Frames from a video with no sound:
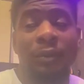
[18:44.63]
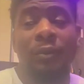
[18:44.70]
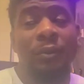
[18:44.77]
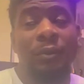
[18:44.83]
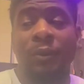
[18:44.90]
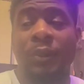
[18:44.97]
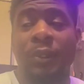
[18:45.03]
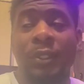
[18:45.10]

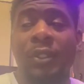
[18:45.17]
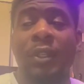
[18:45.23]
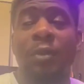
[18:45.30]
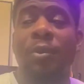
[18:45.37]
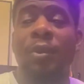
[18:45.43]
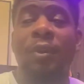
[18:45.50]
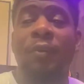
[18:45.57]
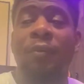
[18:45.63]
we can sit up
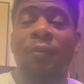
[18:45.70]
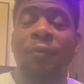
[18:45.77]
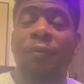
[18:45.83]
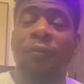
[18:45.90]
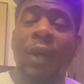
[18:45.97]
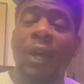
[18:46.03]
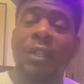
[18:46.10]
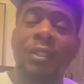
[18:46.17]
here and
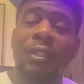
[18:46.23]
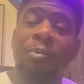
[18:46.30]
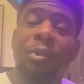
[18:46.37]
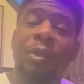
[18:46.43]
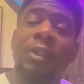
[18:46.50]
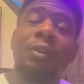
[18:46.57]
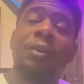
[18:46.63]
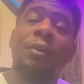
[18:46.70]
find some
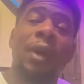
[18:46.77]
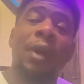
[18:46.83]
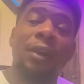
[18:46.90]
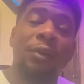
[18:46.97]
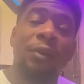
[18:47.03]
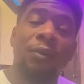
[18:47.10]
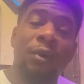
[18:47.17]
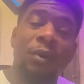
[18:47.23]
political
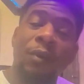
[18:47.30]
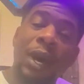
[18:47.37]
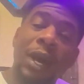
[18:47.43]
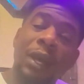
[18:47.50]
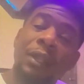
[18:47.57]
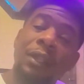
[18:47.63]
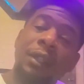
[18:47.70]
angle on why